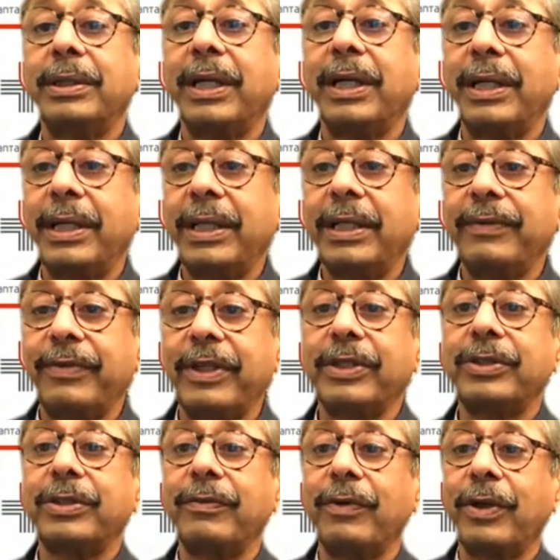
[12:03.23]

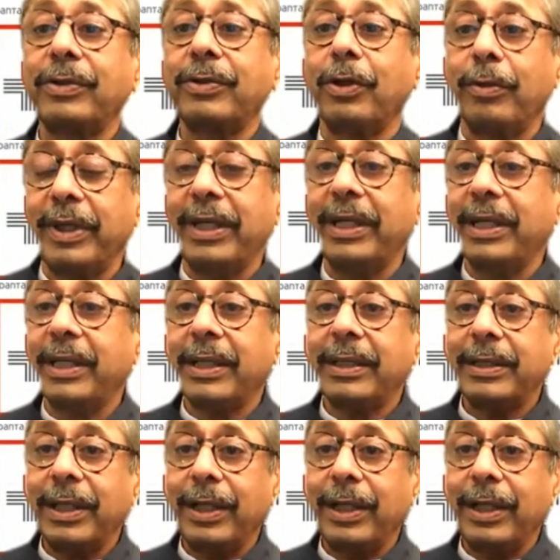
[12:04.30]
31st of October,